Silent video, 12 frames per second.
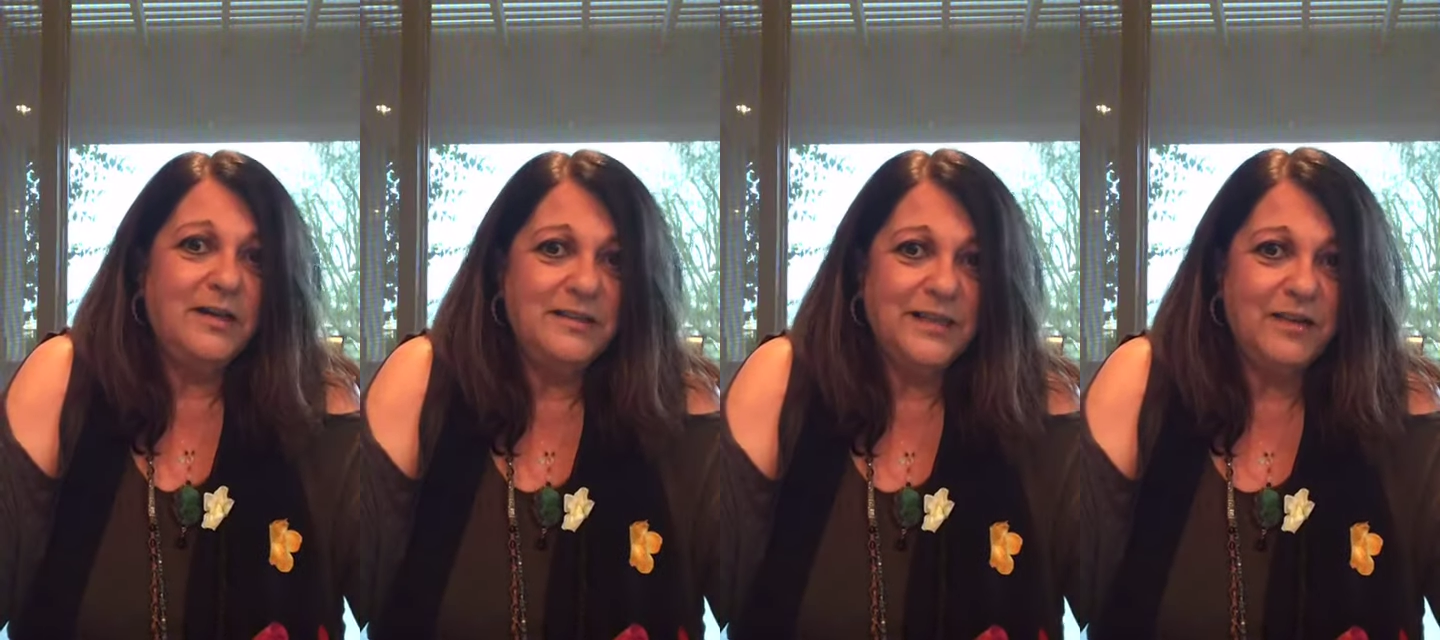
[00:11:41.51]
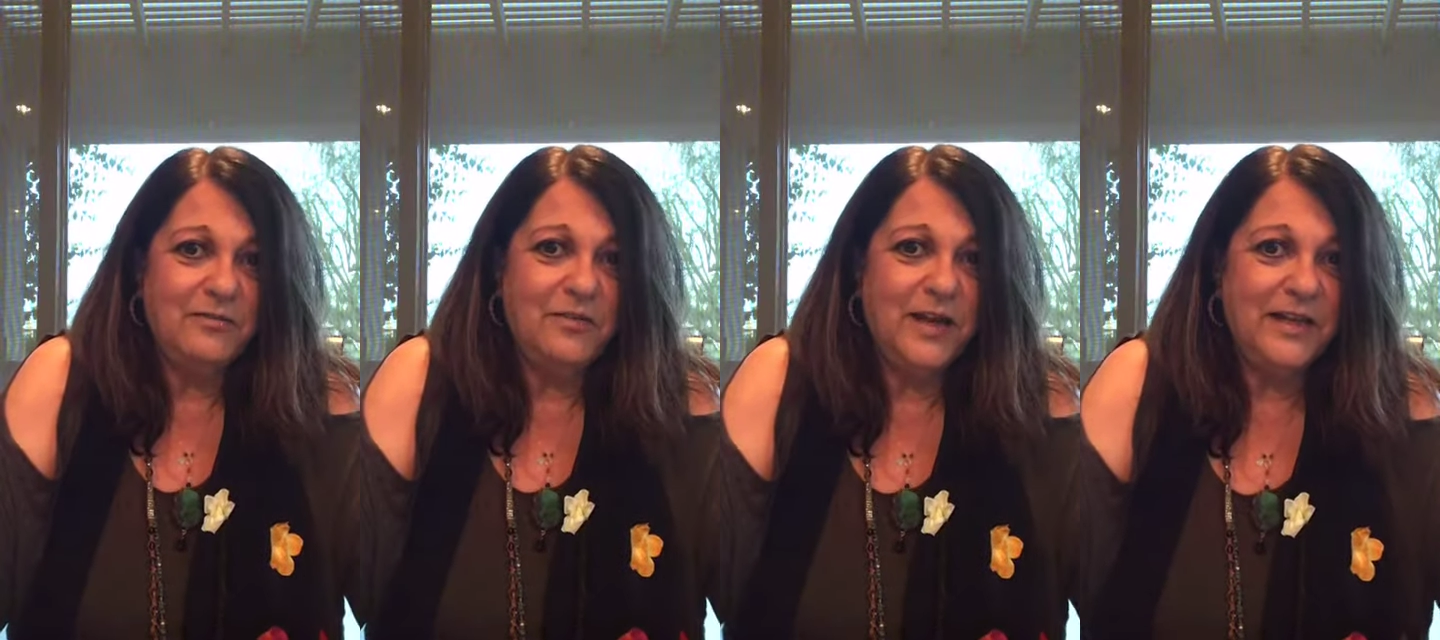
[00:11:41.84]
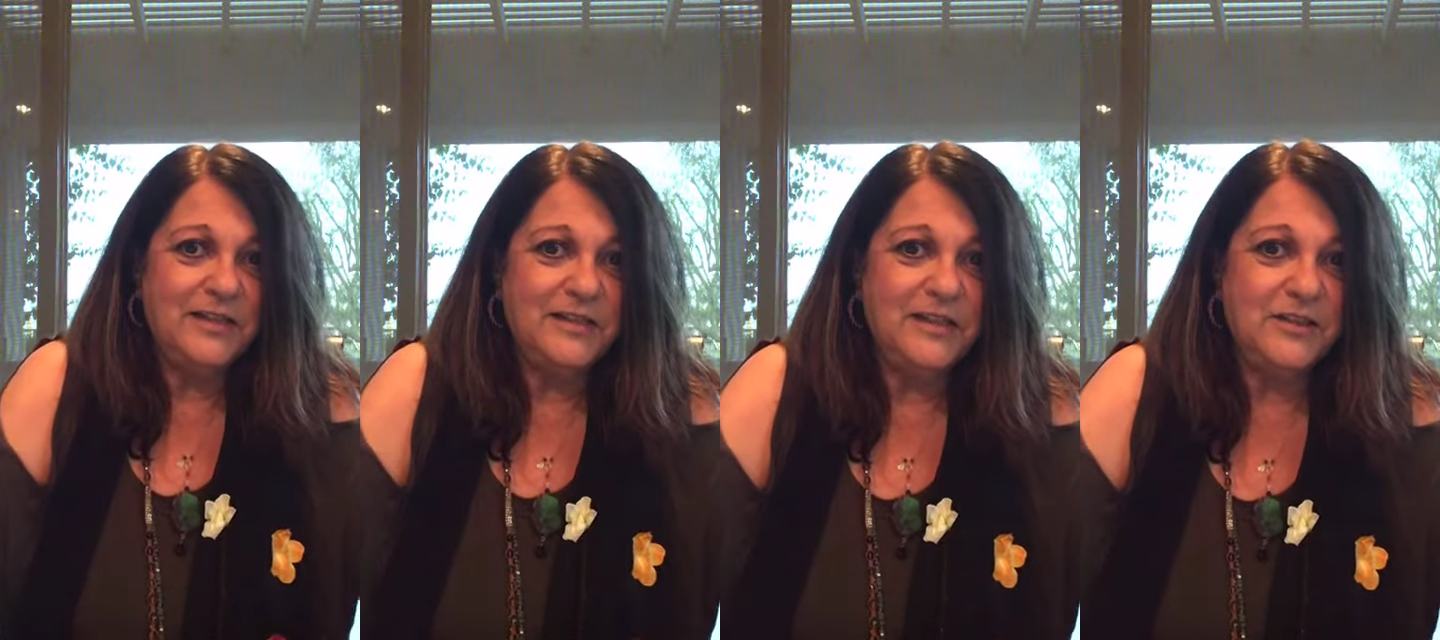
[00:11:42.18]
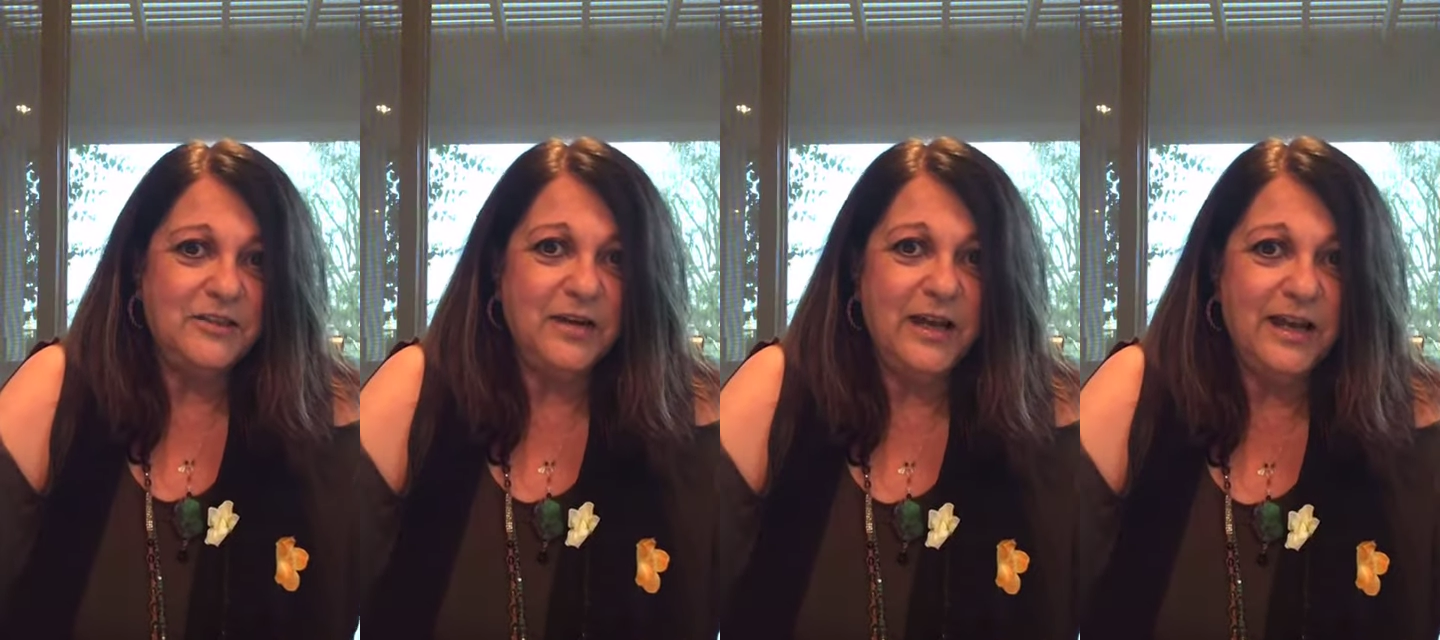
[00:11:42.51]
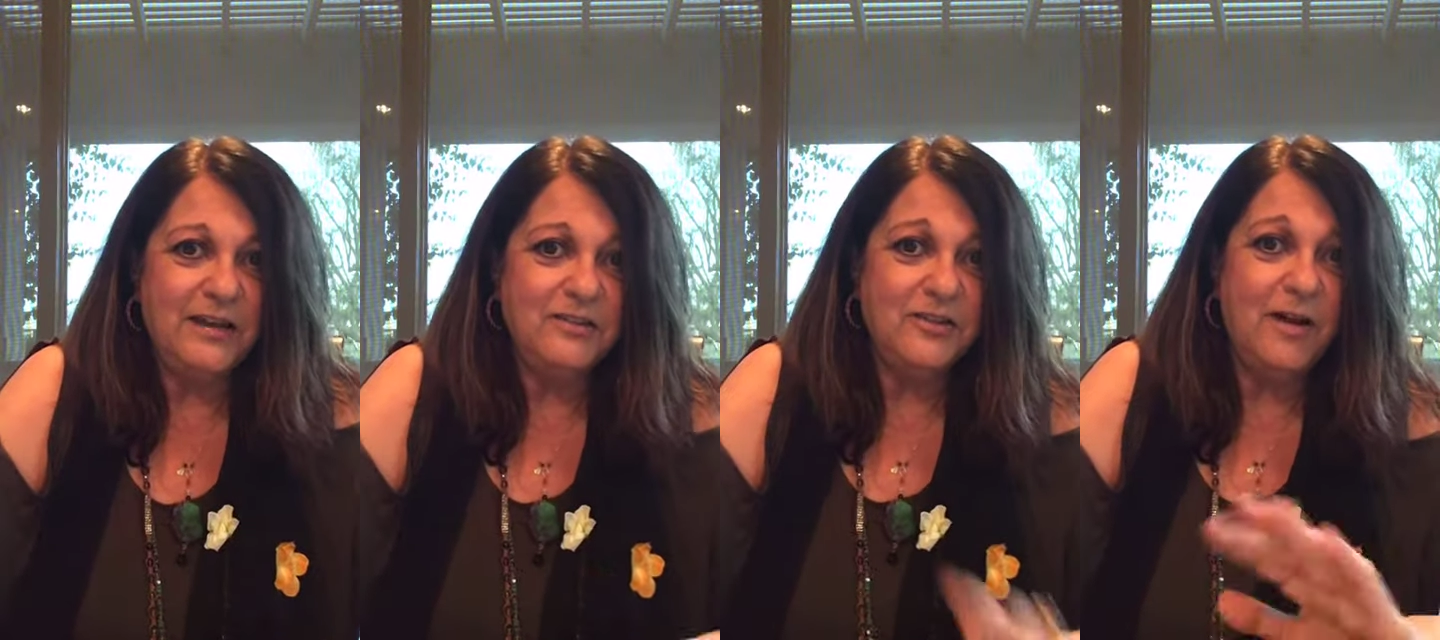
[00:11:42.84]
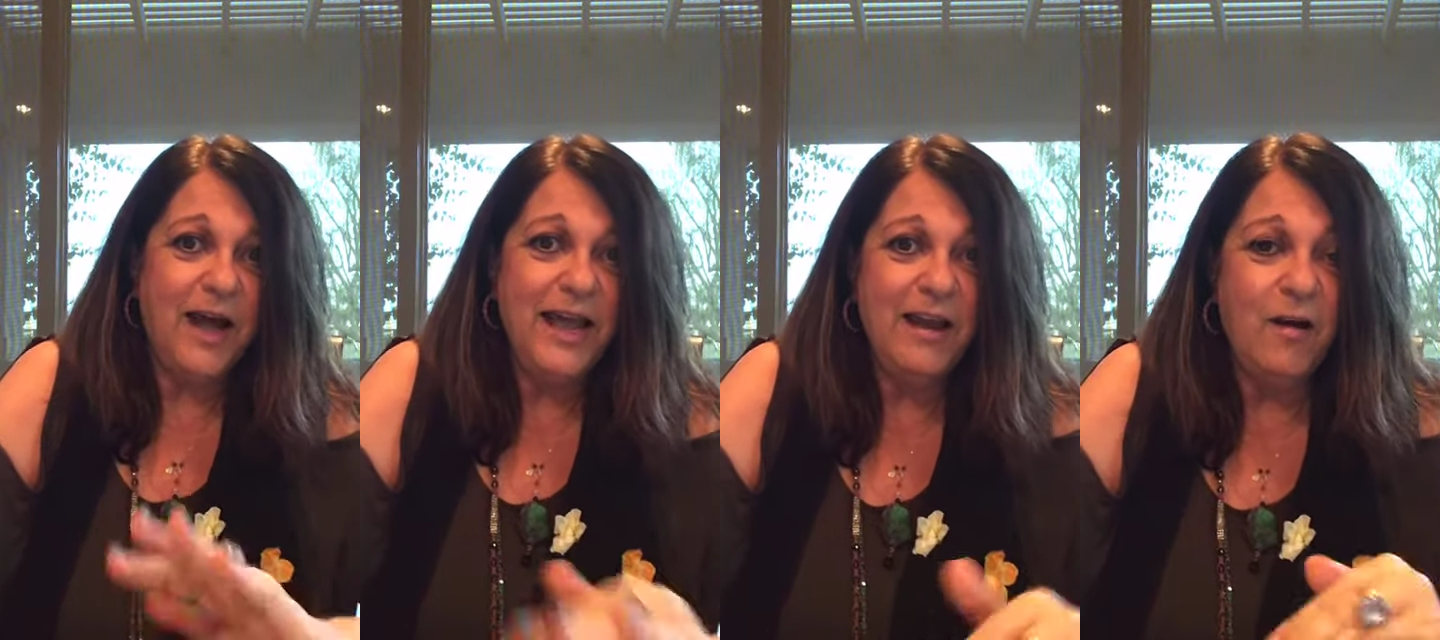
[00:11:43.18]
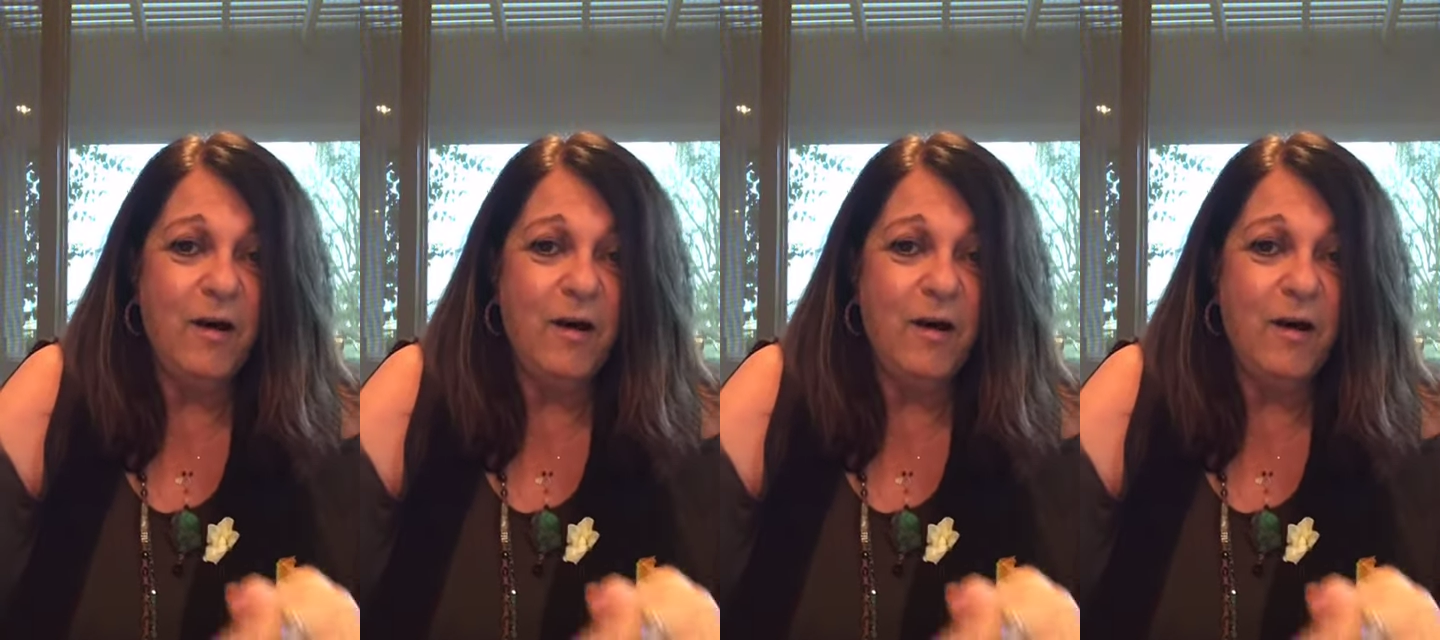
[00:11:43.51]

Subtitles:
It's like a fantasy in your head. So I